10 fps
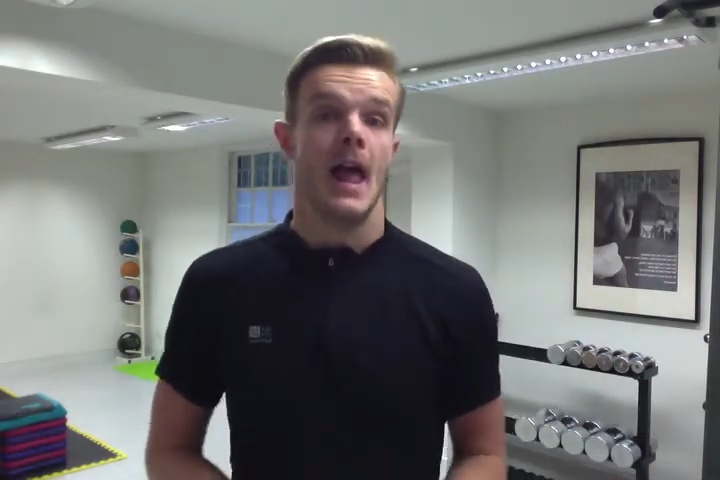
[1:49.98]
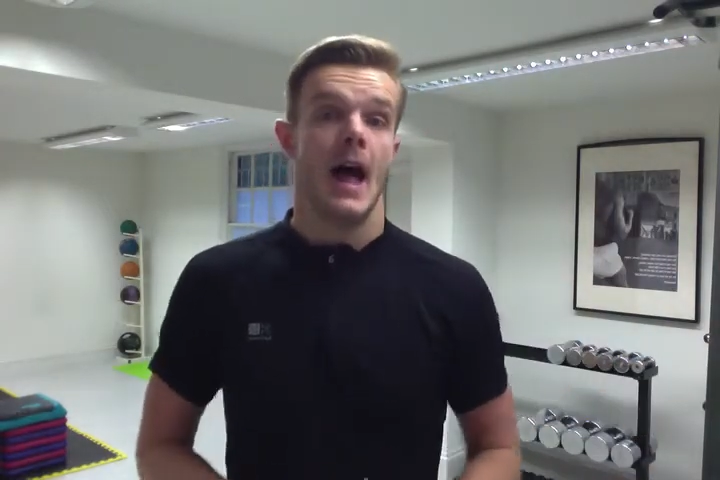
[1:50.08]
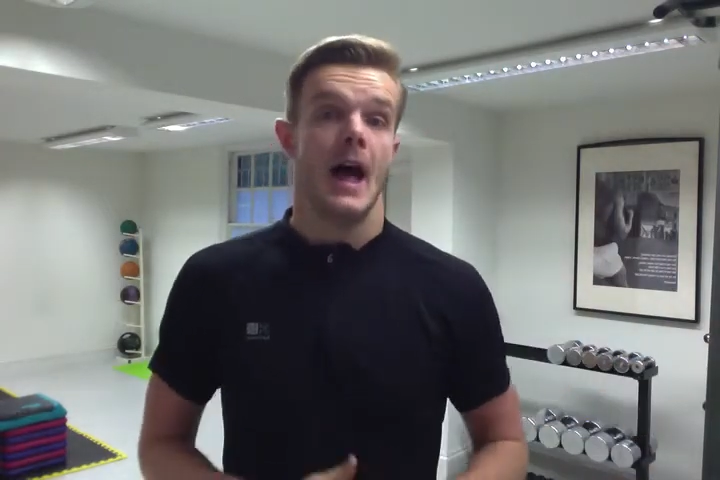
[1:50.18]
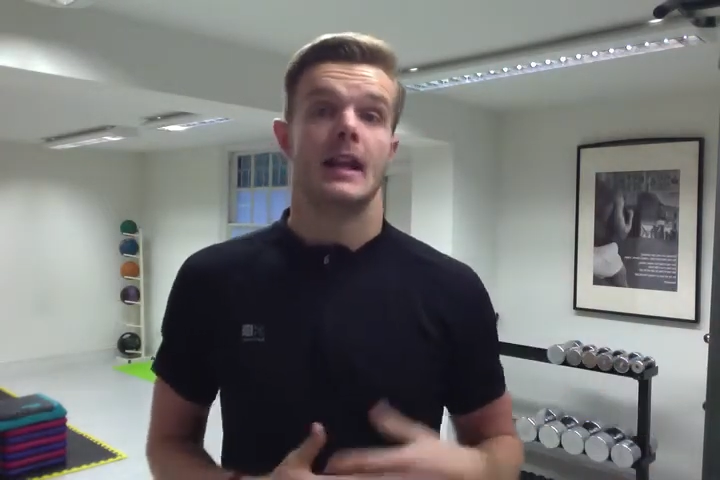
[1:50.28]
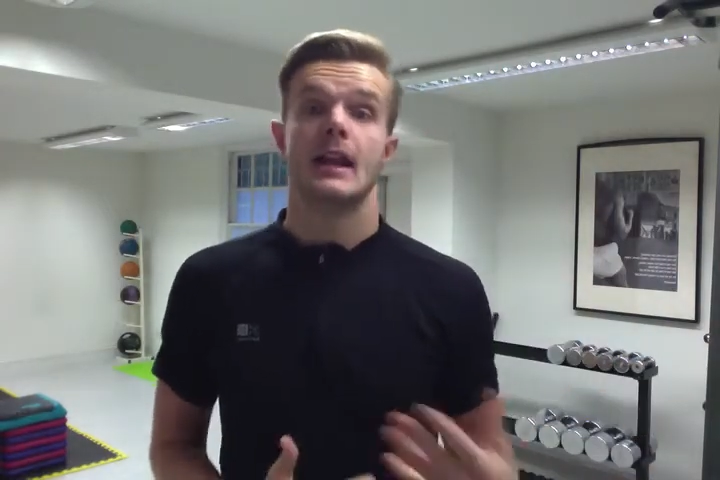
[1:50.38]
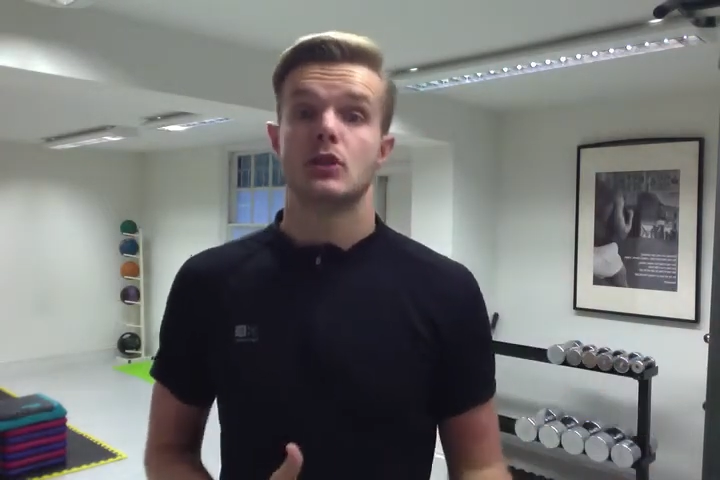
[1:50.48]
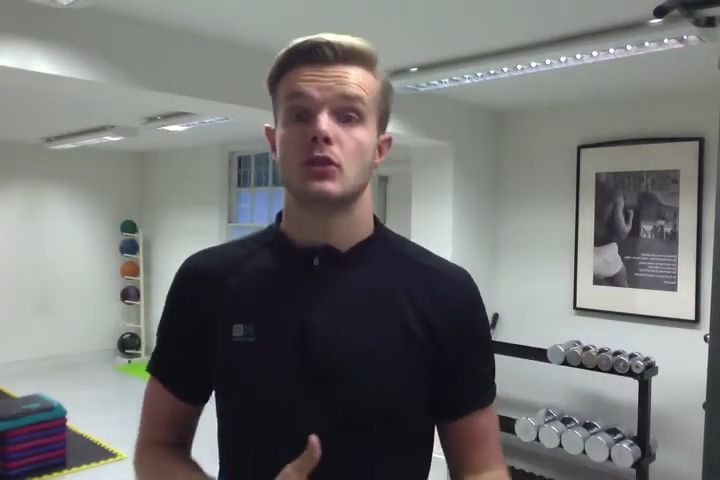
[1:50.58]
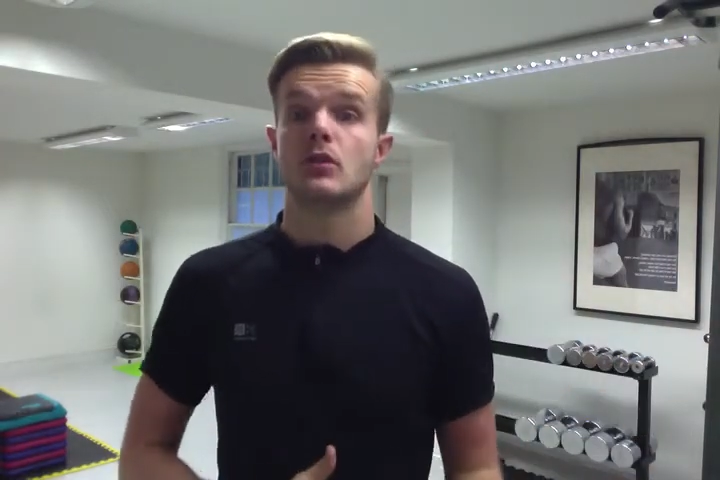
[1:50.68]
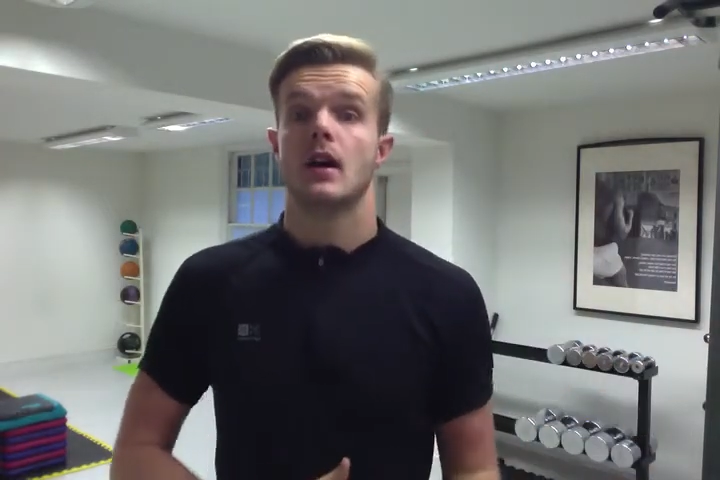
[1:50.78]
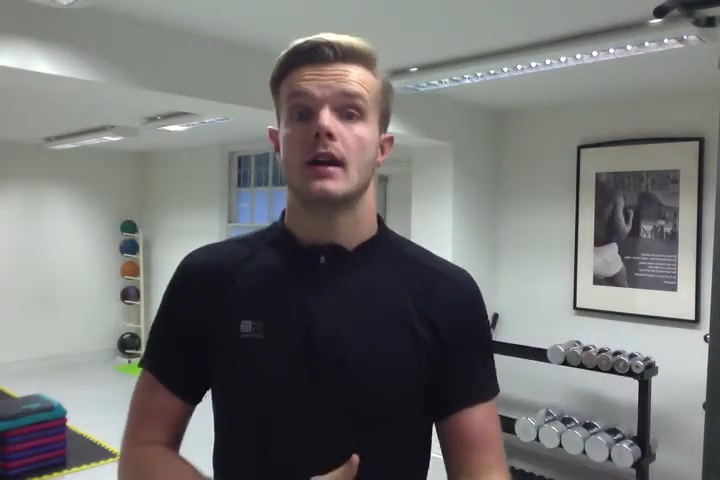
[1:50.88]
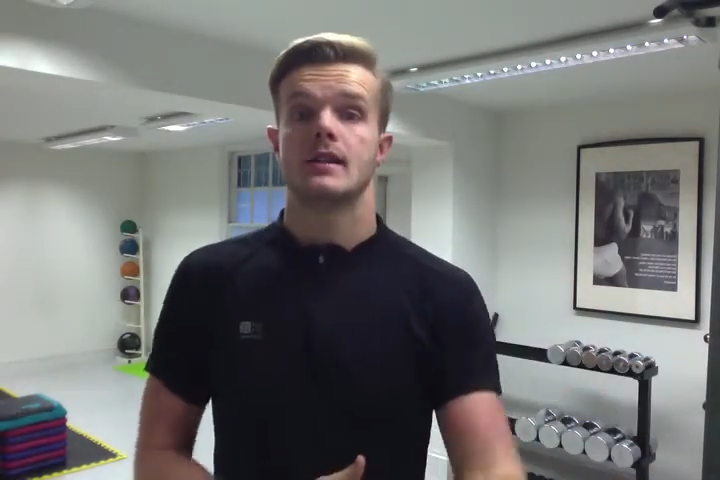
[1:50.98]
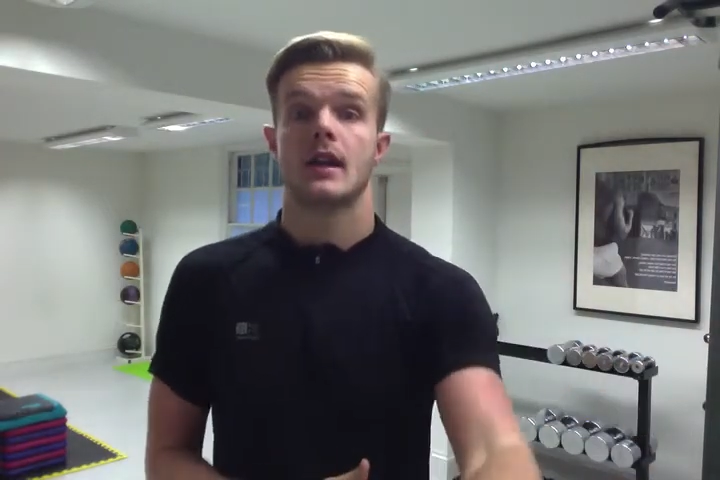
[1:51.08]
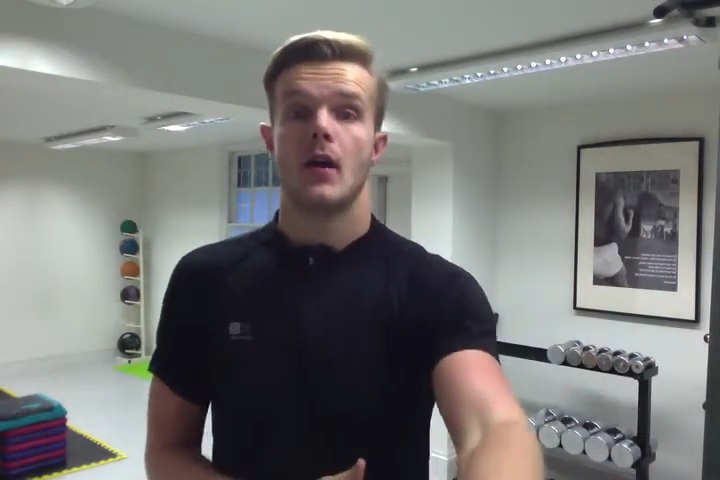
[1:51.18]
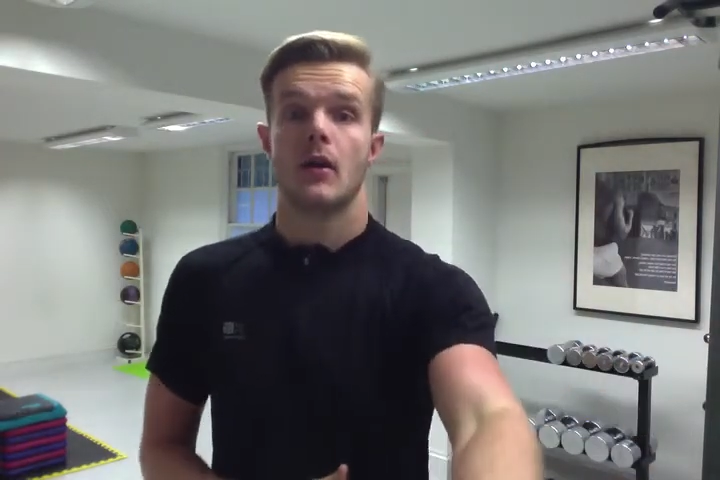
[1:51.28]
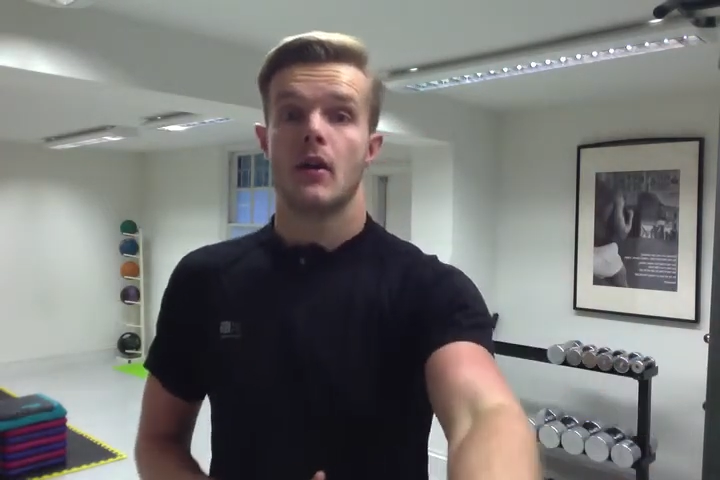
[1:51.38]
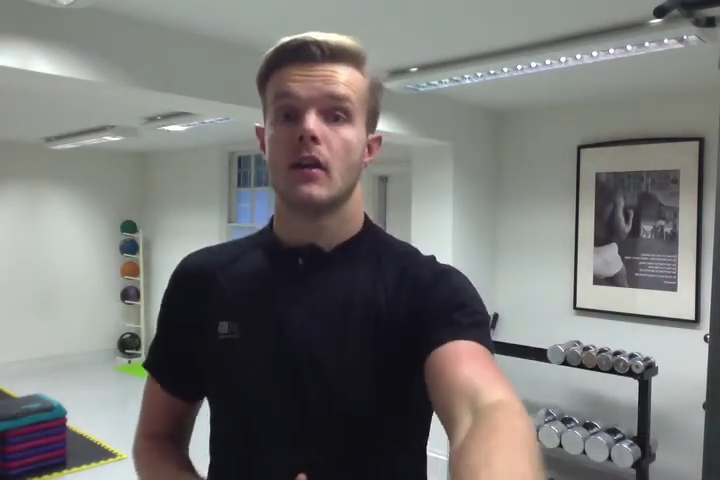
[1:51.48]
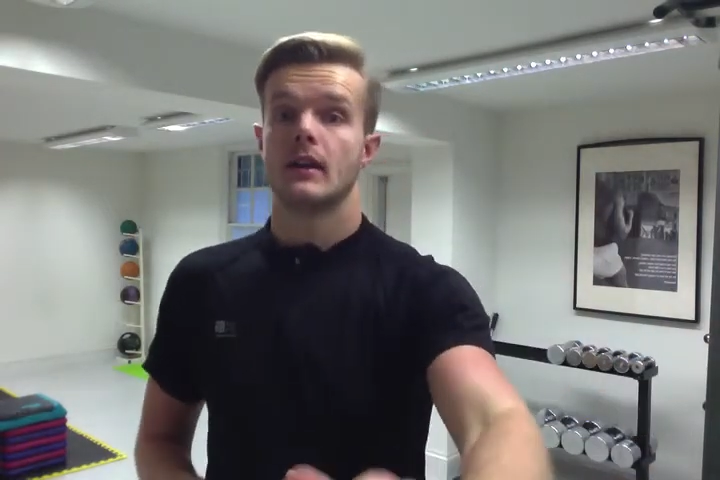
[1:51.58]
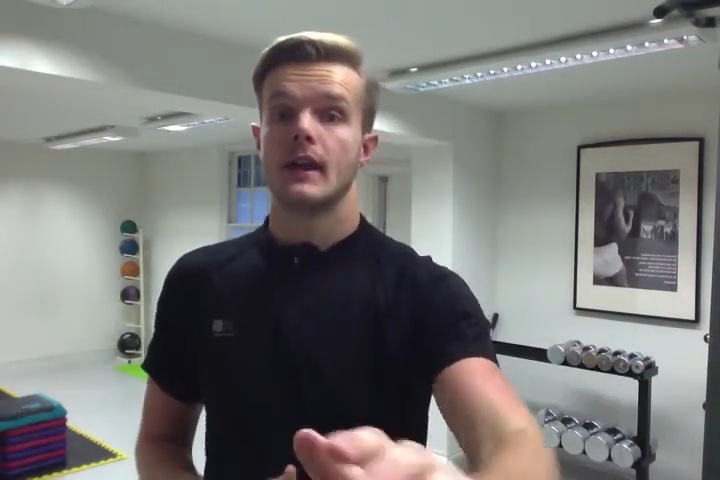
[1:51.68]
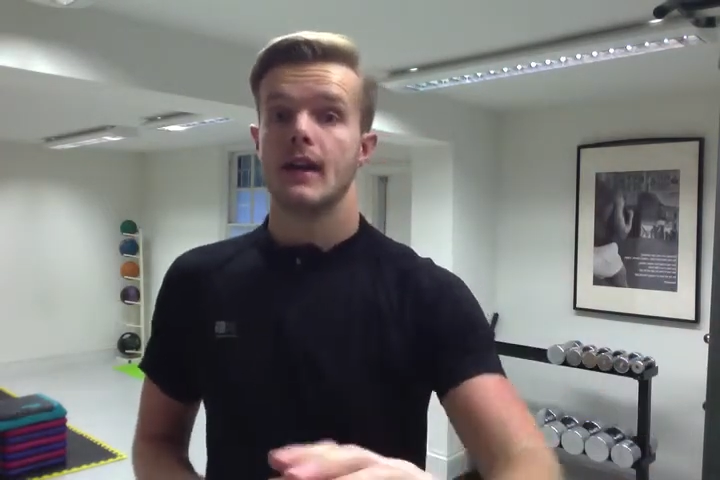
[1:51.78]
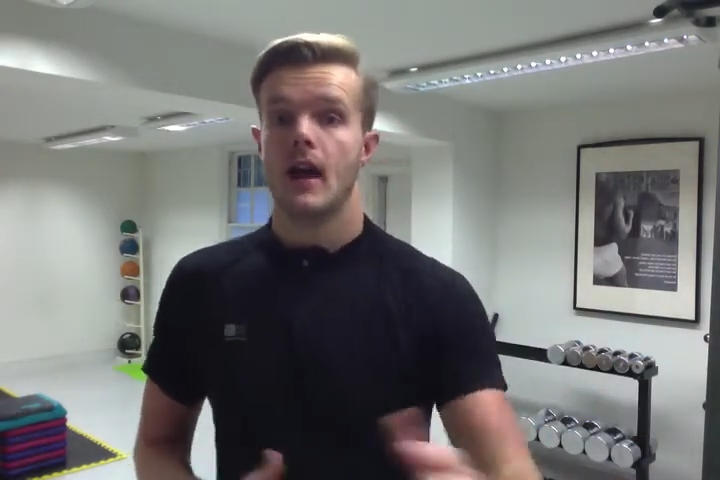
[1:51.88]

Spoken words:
unless you guys are going on holiday